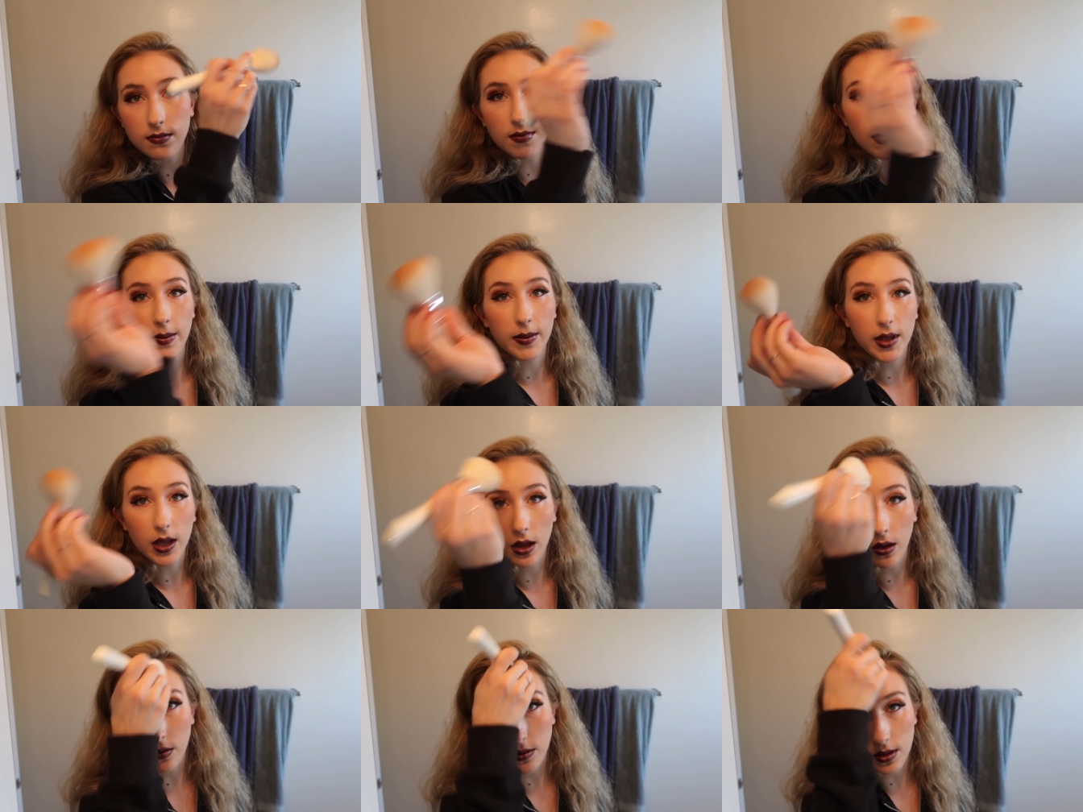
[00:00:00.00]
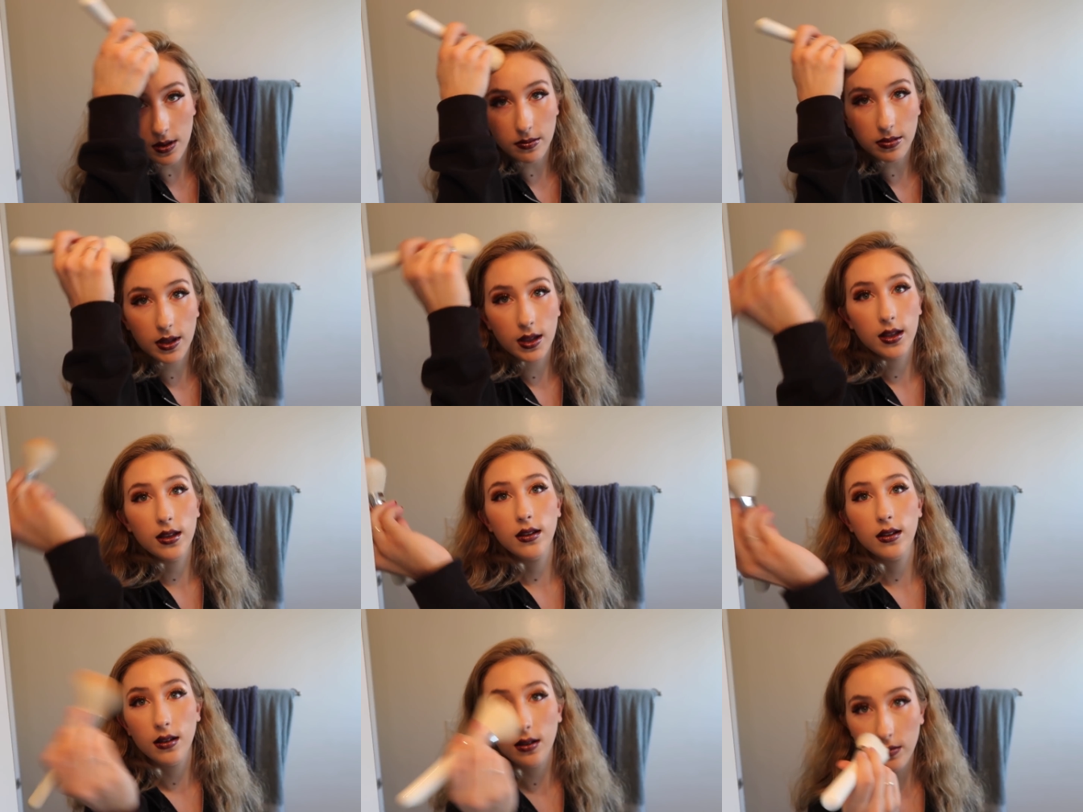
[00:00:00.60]
Maybe it goes up
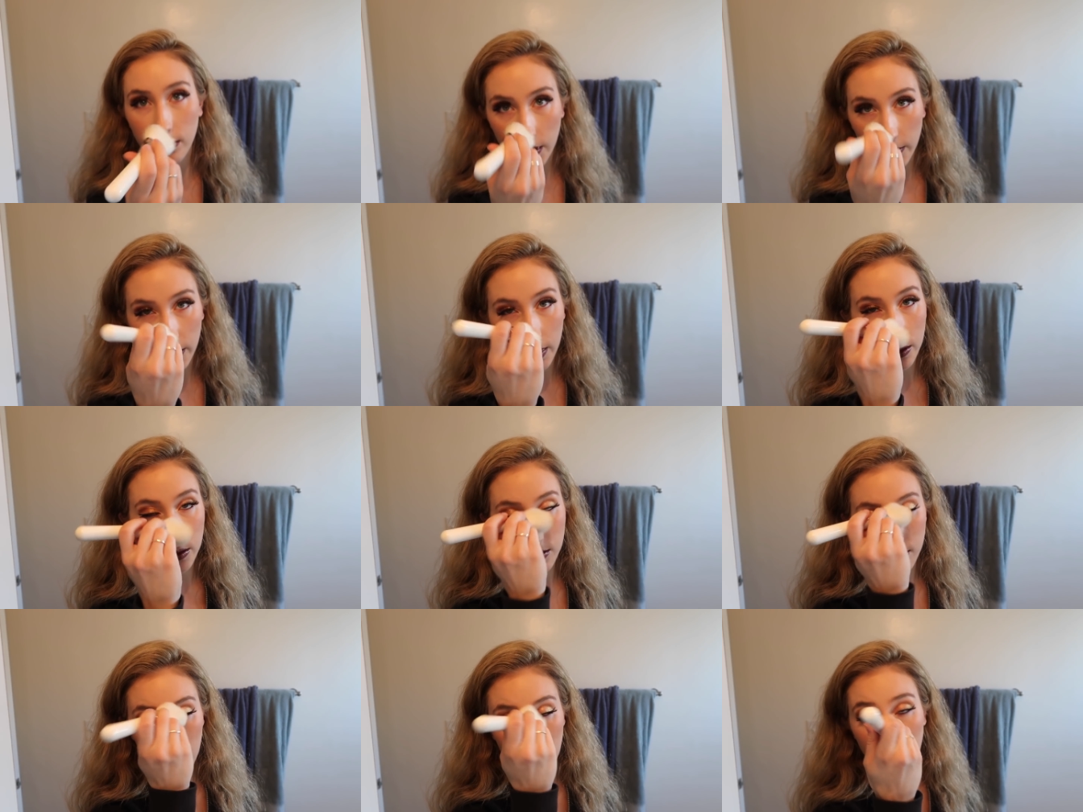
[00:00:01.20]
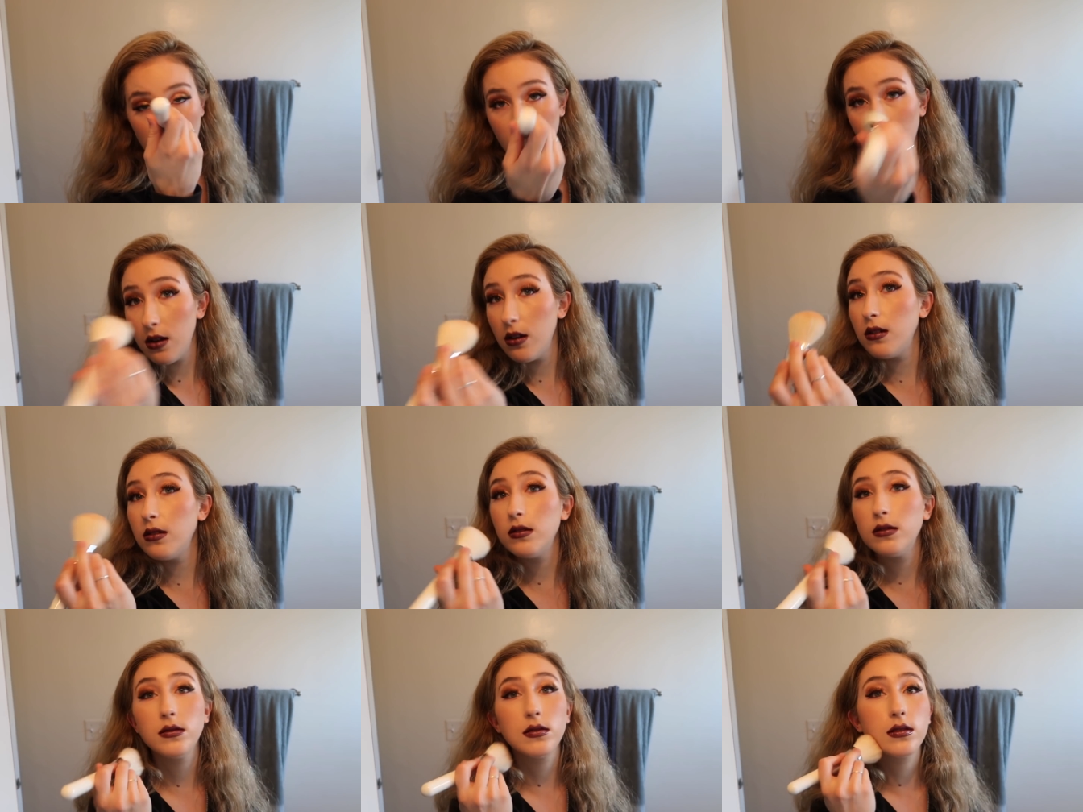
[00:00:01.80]
here, maybe it goes on my
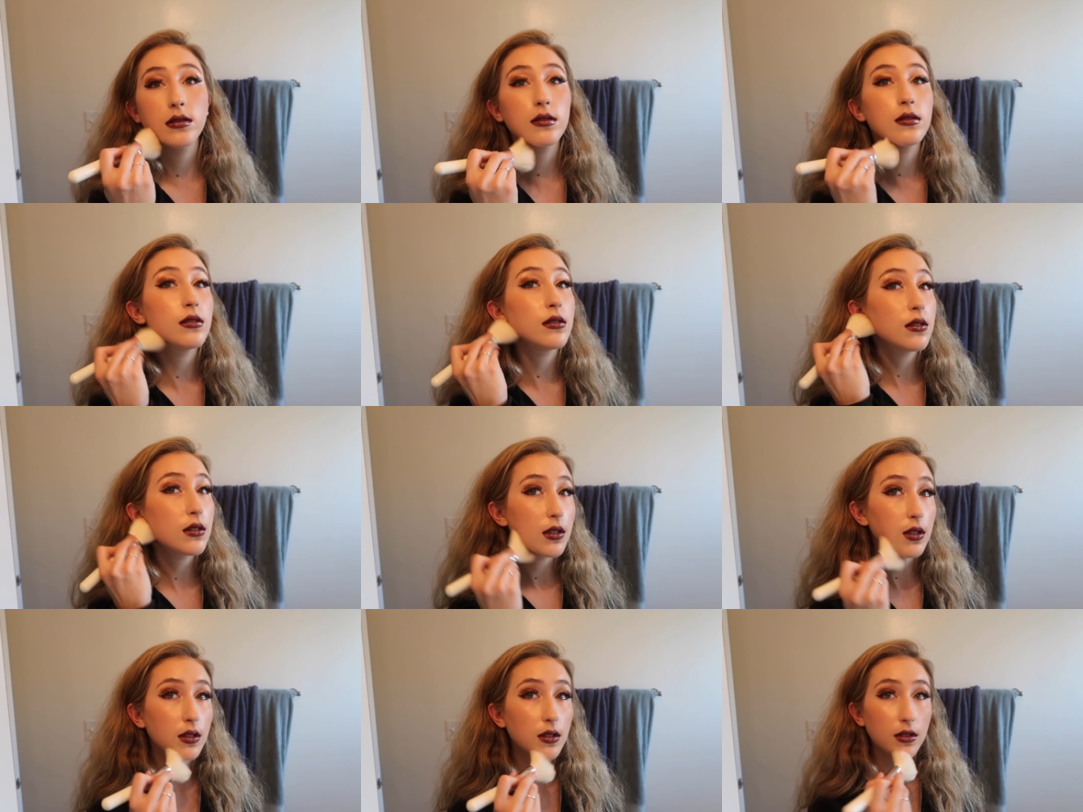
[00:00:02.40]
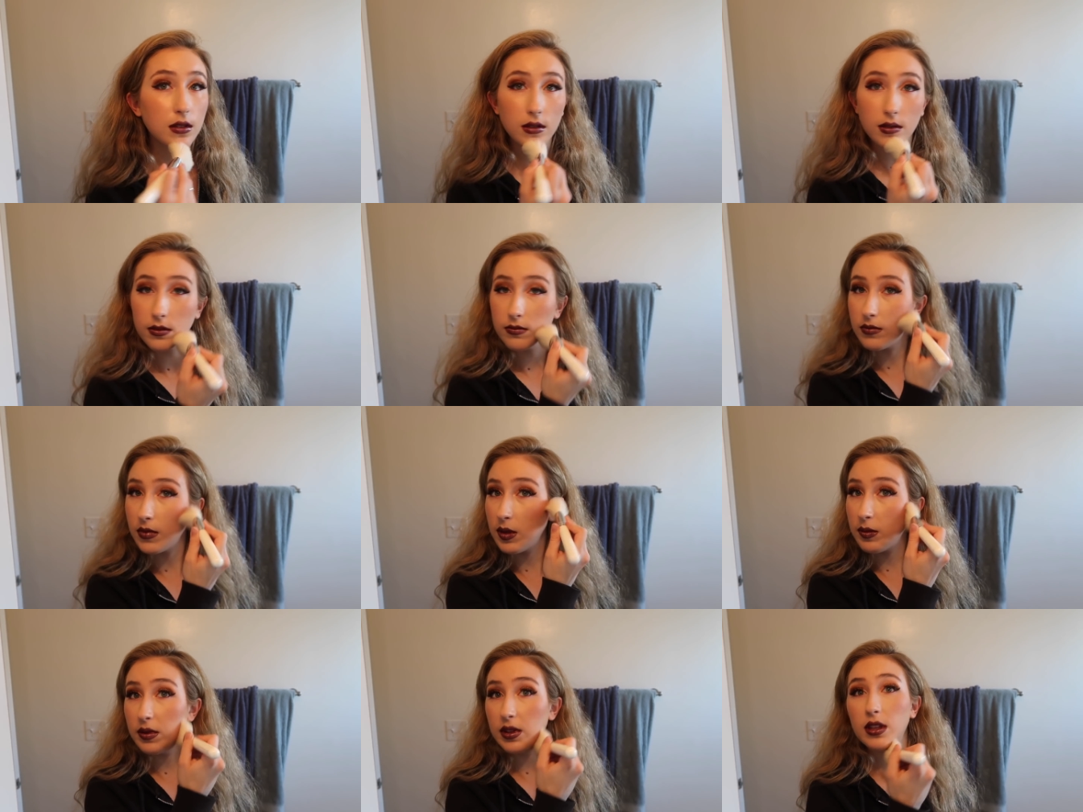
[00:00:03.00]
nose,
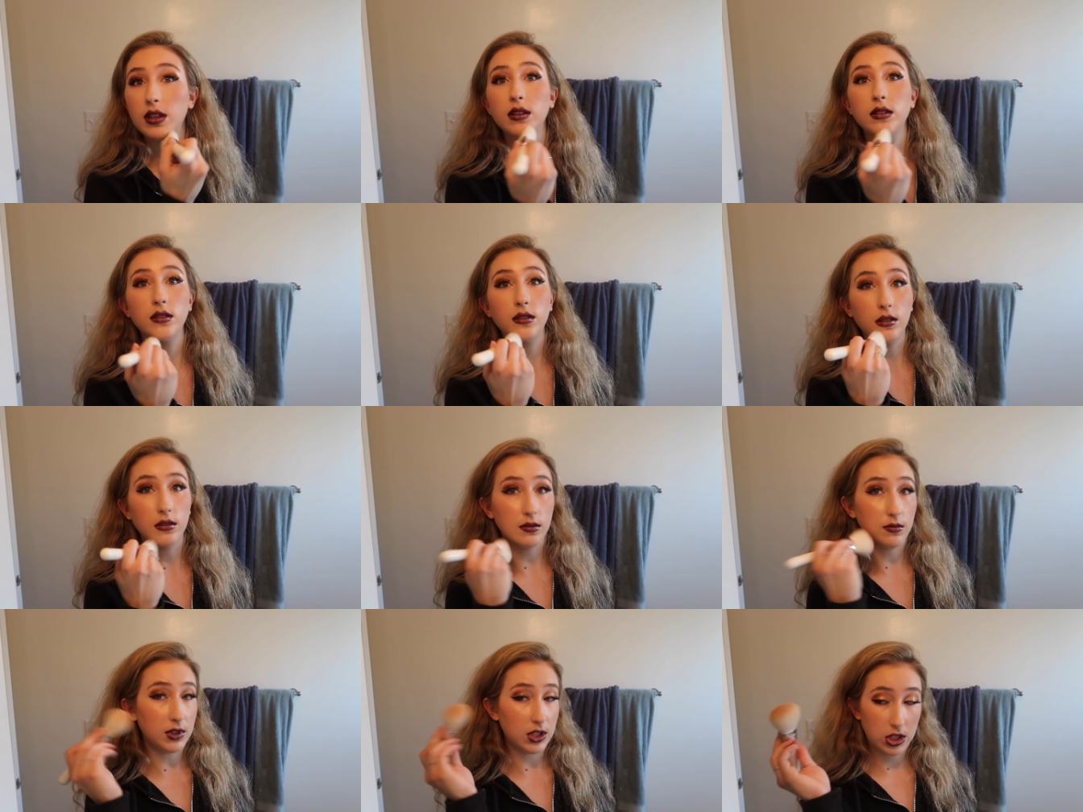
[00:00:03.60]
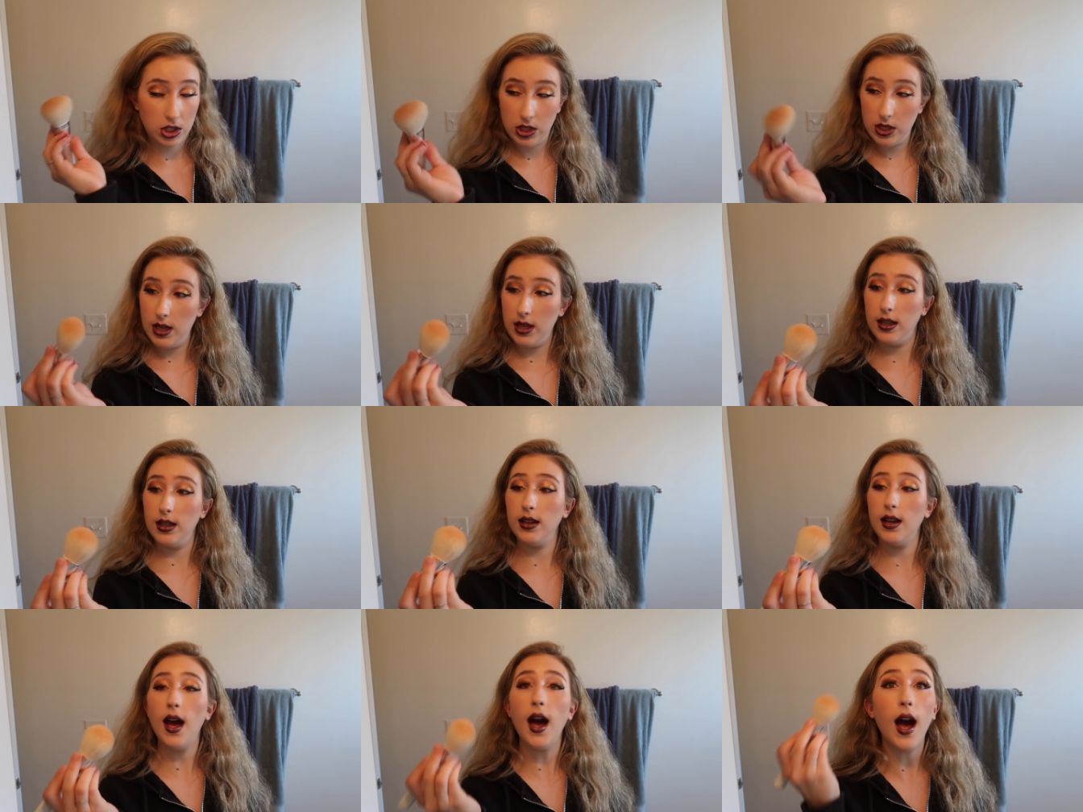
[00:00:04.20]
maybe it goes on my
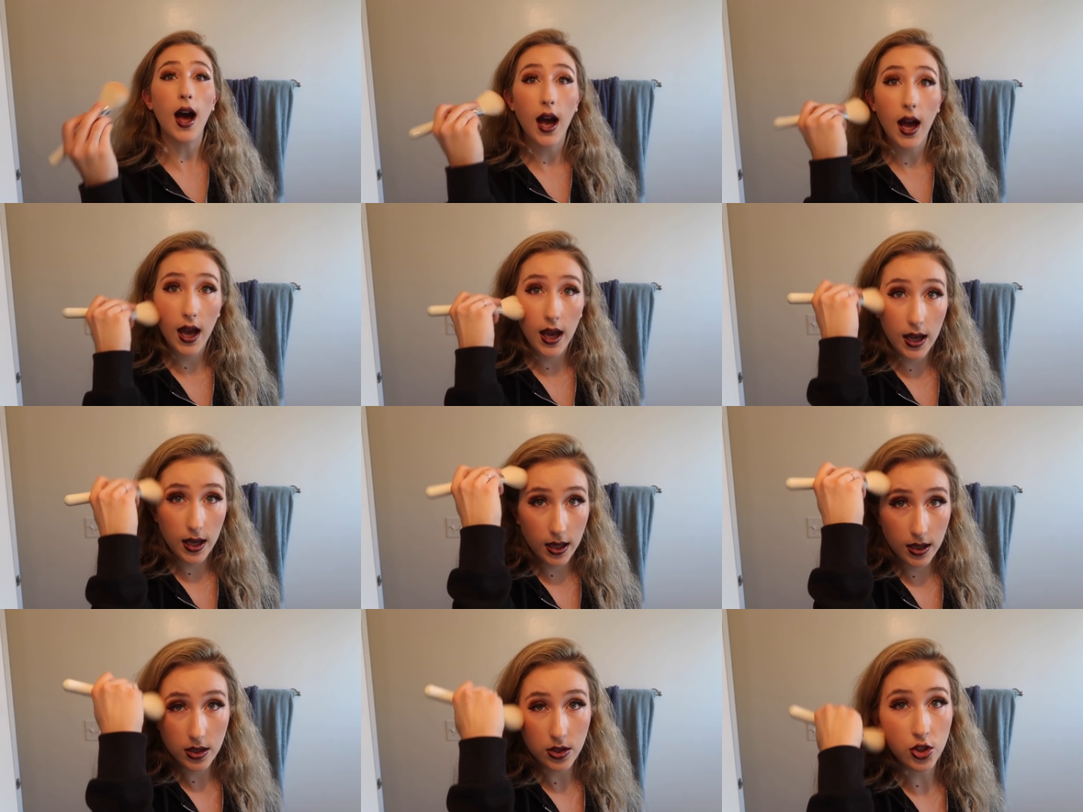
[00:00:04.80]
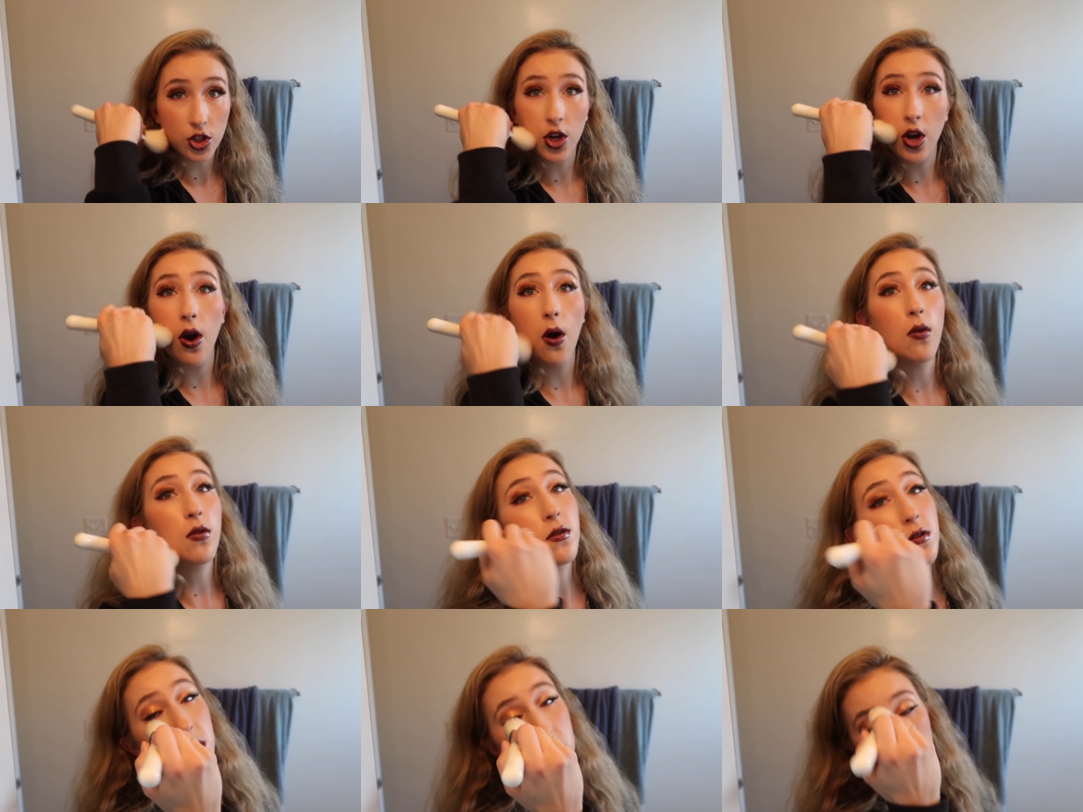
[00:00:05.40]
chin. I
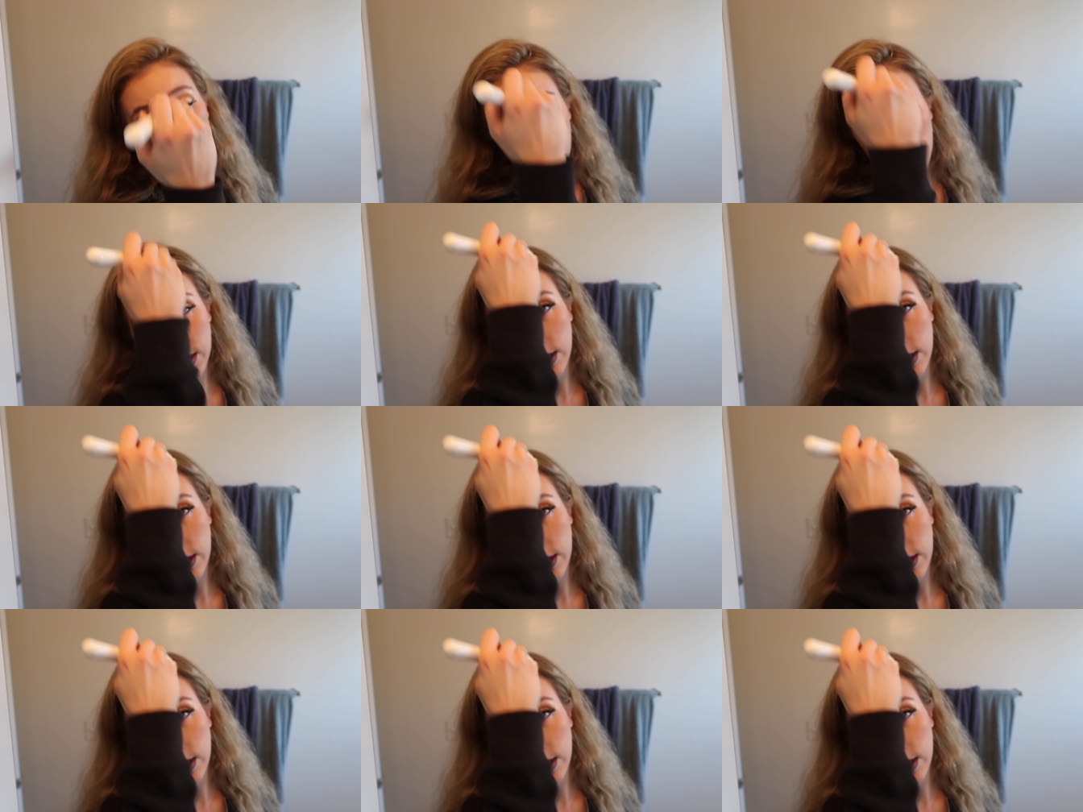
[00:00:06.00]
don't know.